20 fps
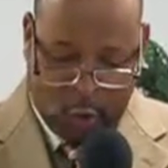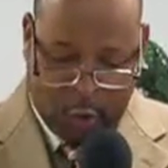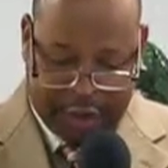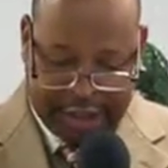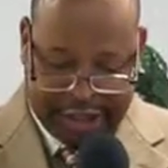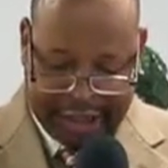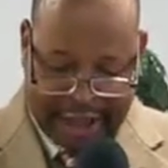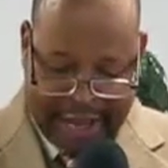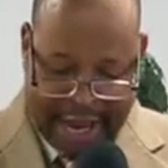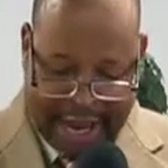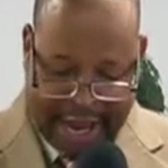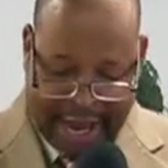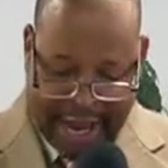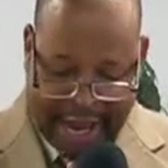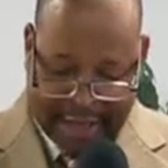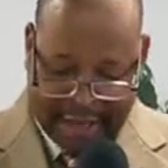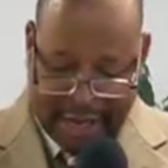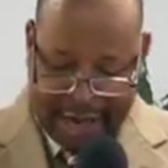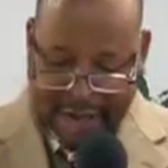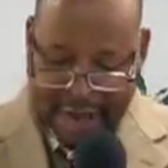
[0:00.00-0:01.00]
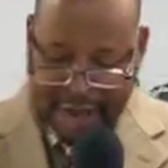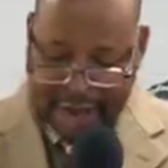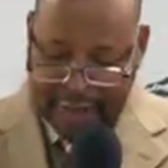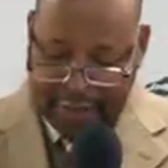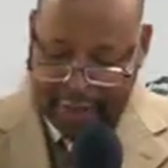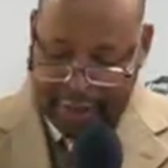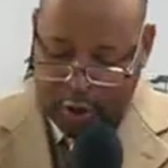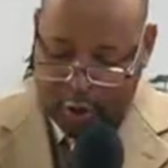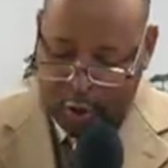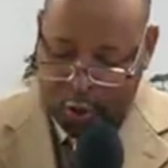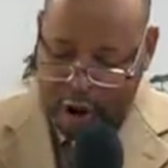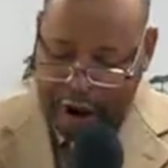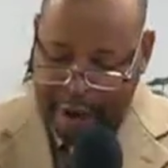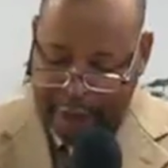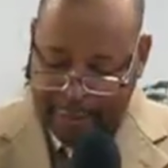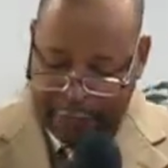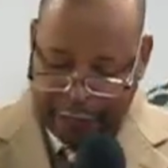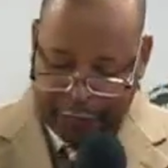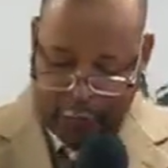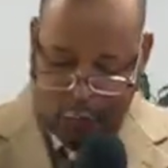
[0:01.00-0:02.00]
which he had. And they
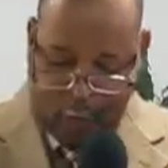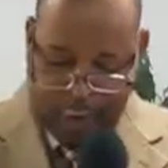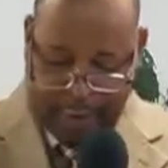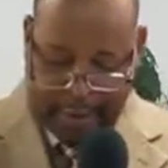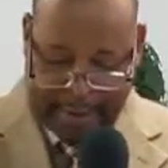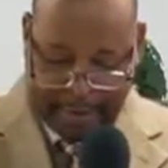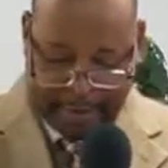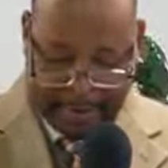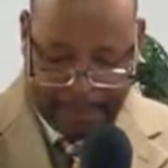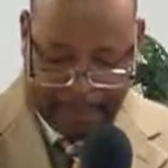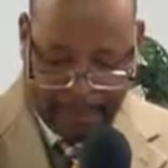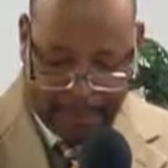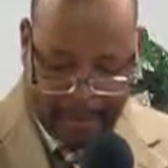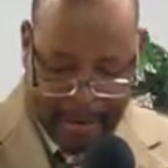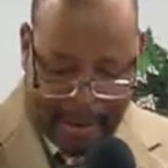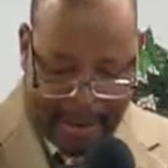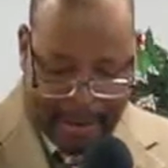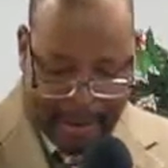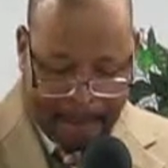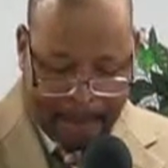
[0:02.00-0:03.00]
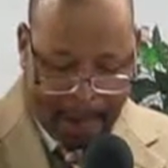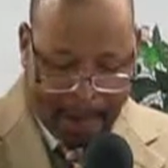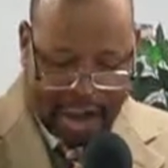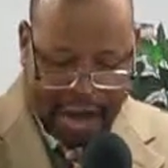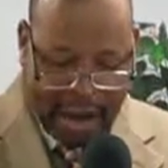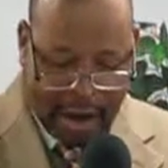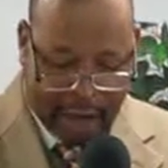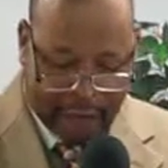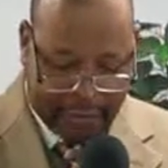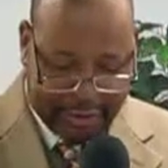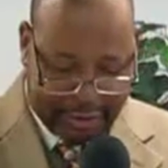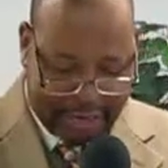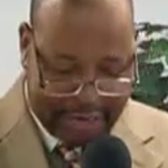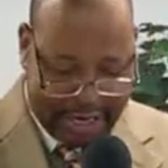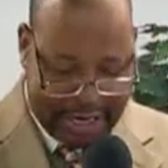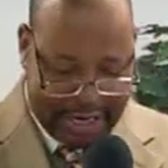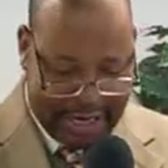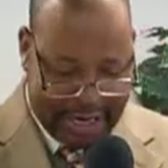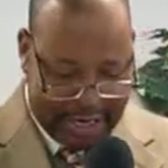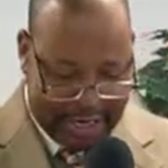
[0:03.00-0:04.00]
cried before him, bow the
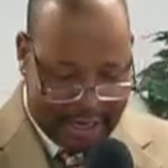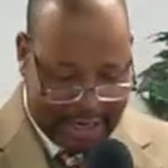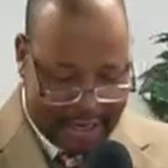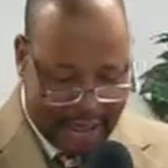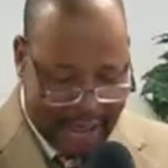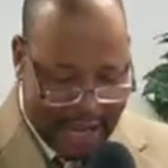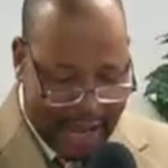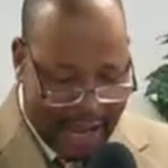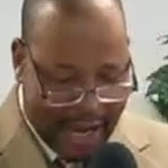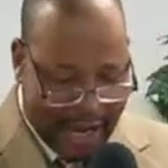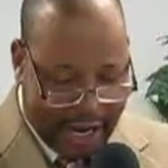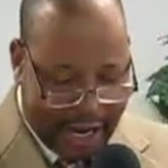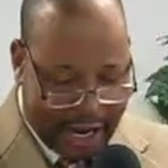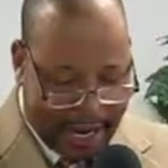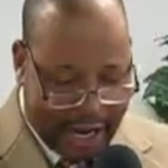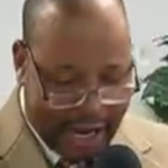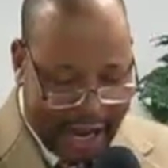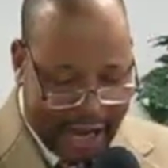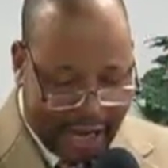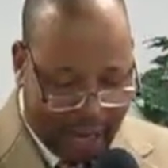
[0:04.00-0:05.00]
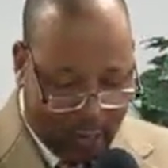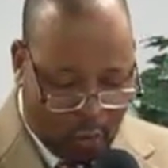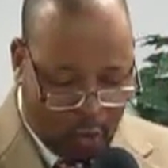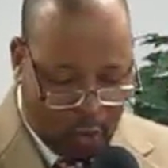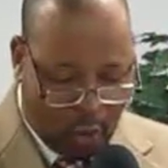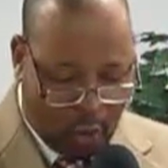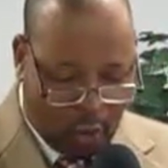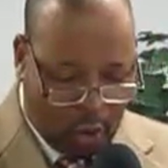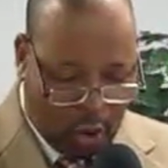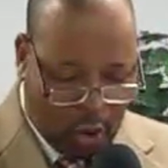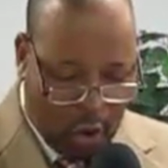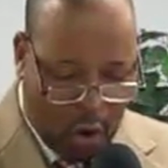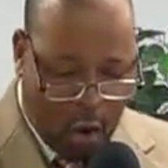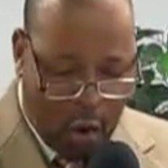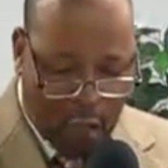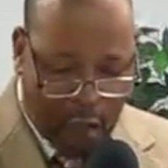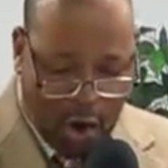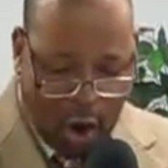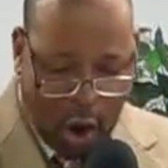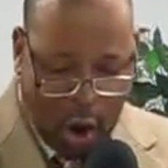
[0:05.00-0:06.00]
knee. And he made him ruler
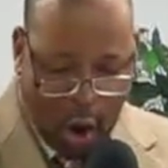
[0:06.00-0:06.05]
over